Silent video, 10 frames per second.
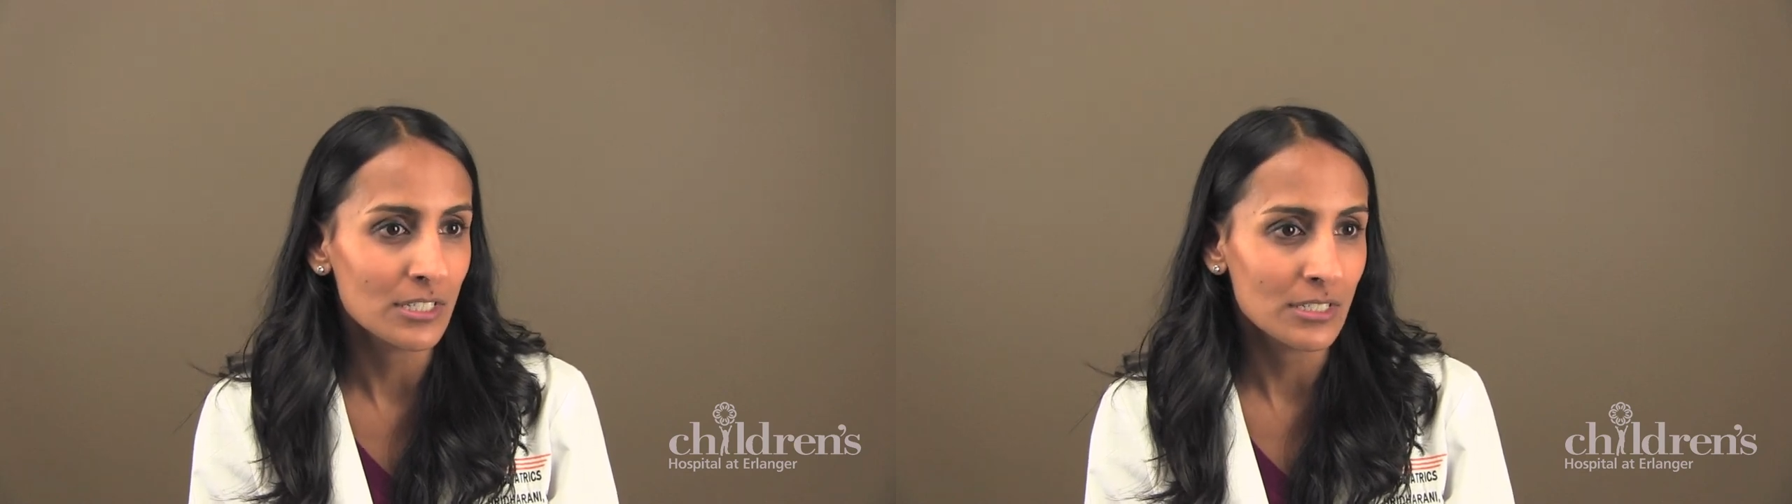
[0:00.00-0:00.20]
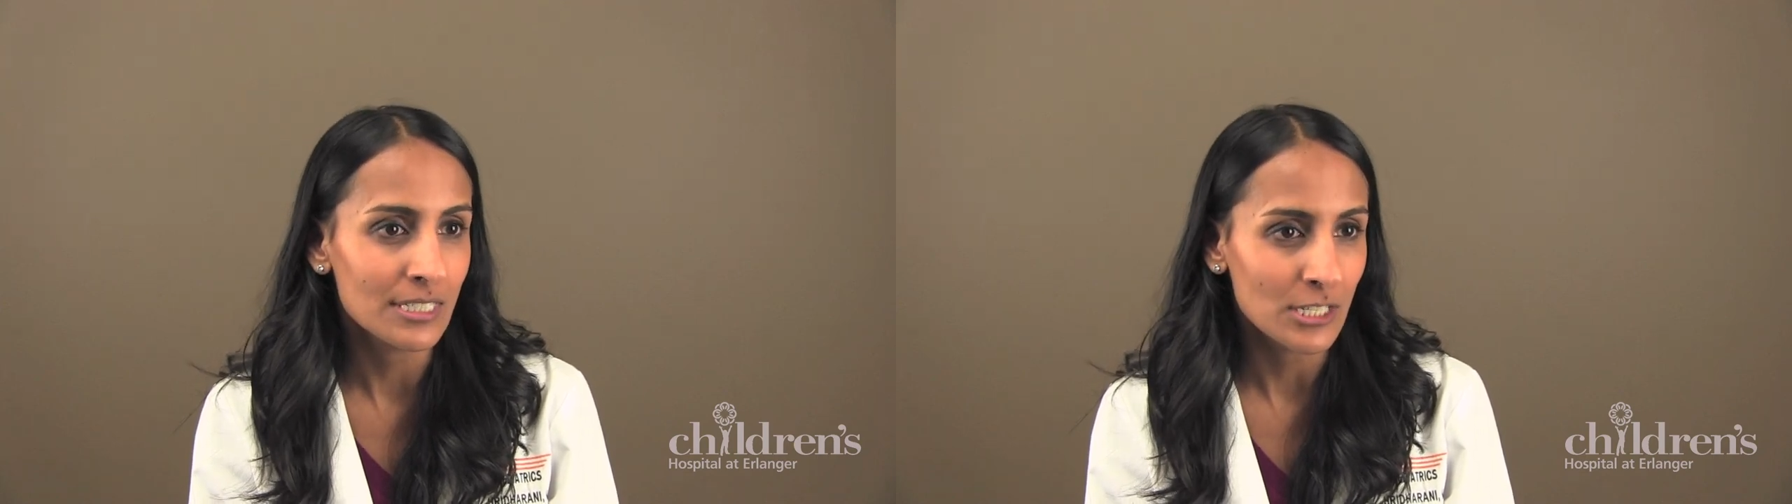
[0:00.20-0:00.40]

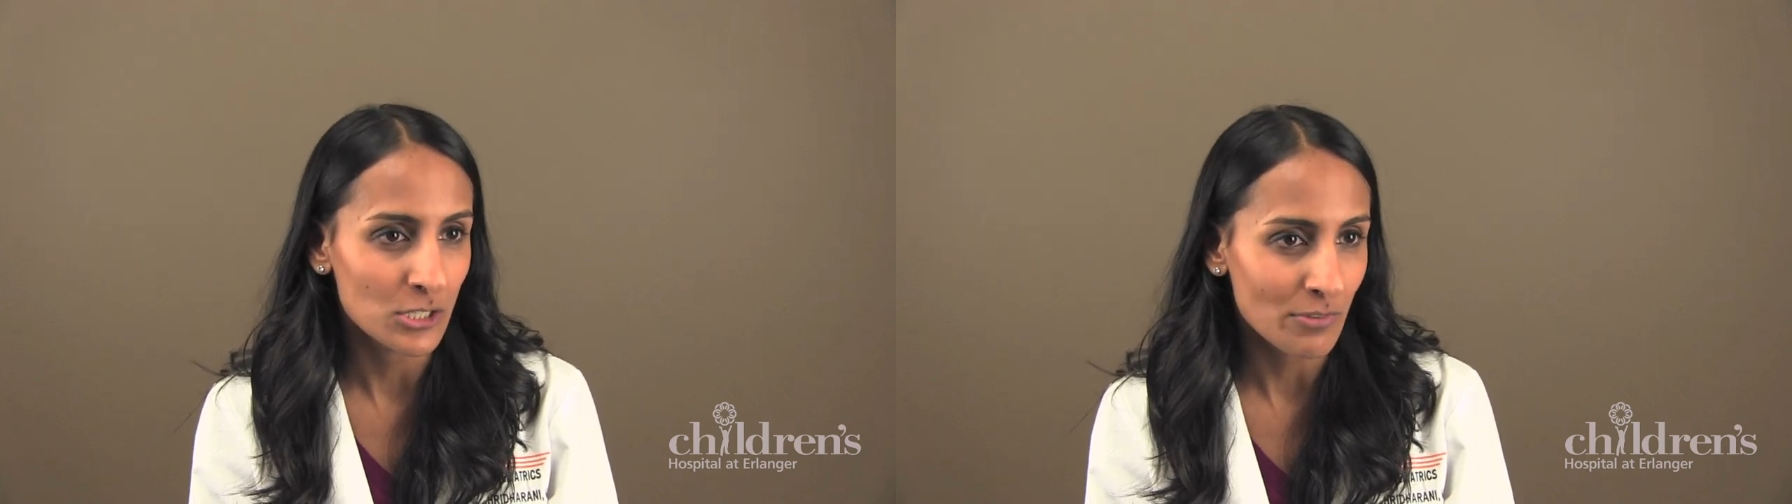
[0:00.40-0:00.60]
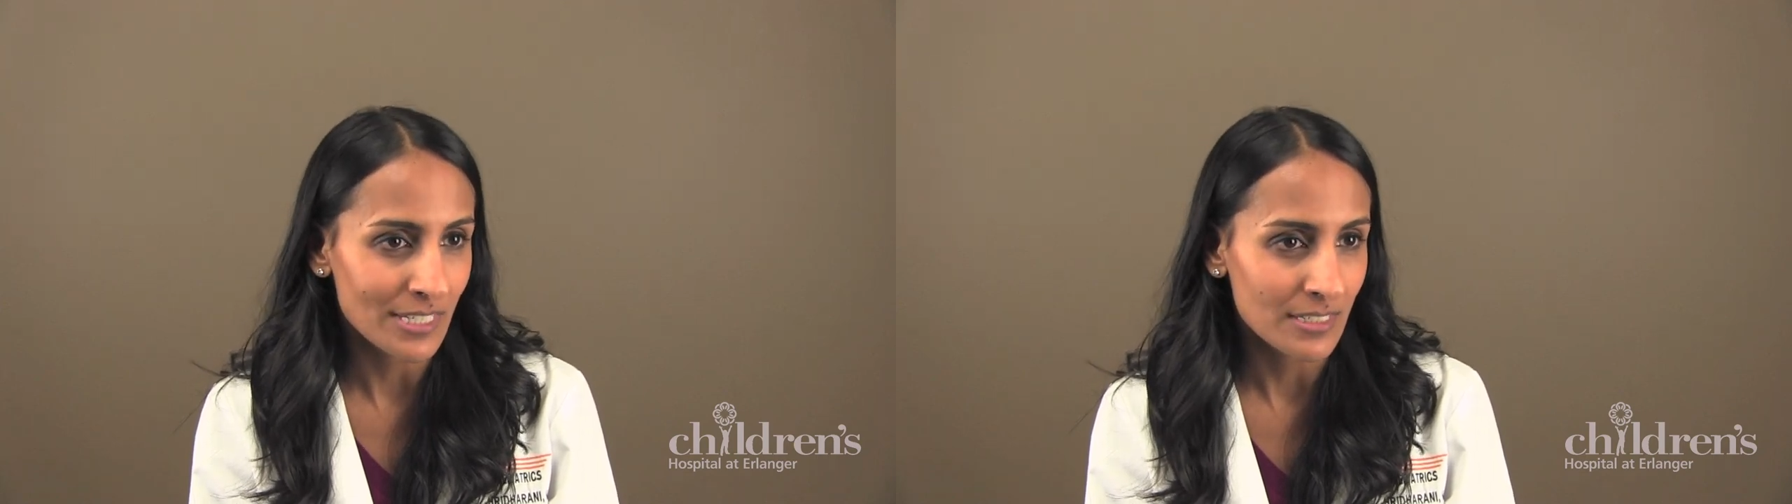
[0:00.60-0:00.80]
to
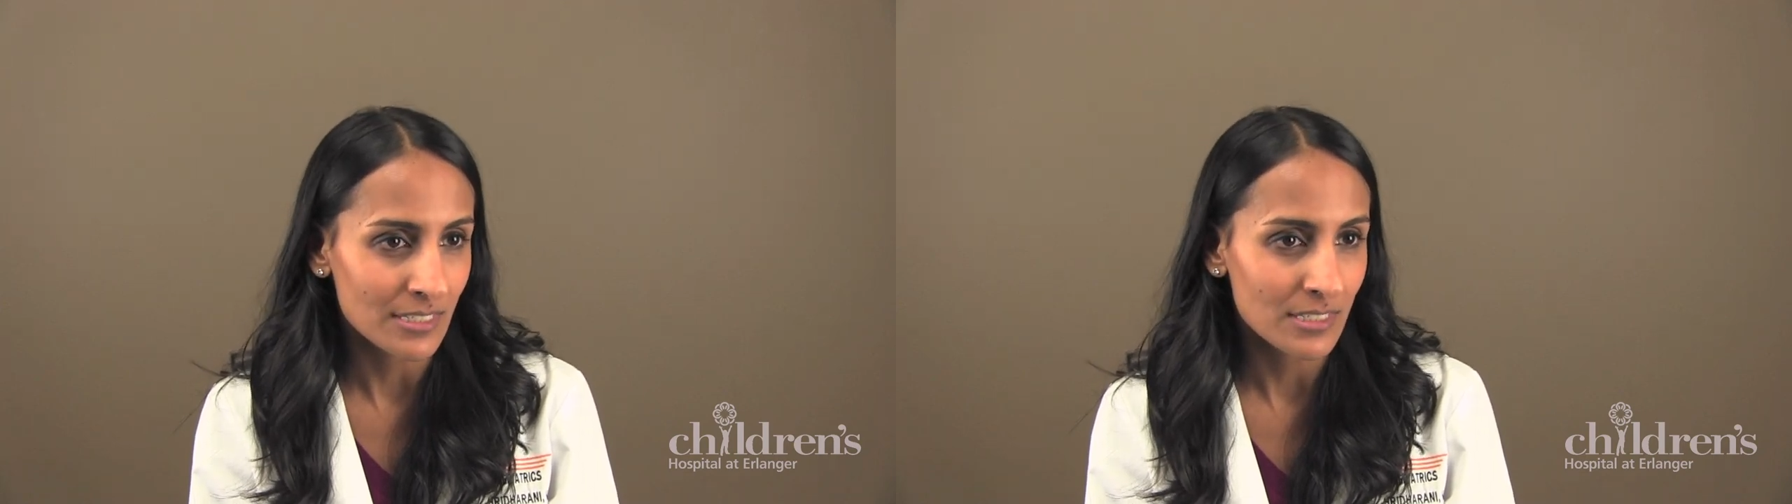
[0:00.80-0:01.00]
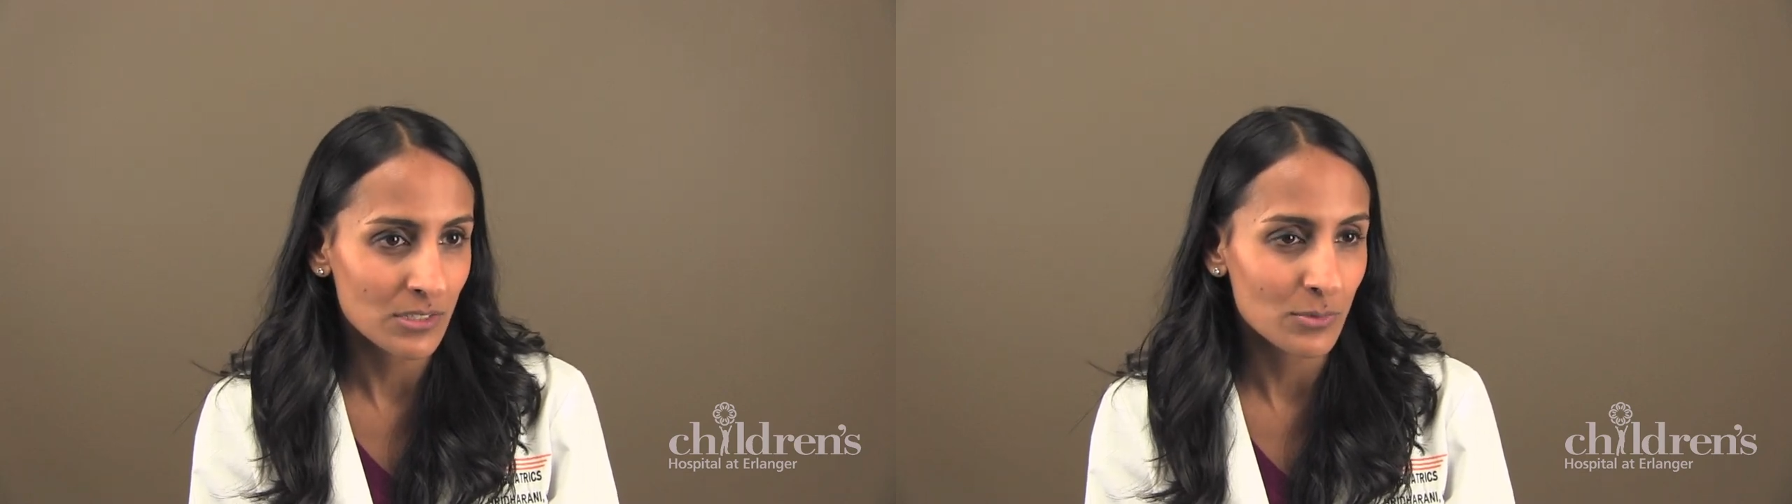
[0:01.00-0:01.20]
teach residents,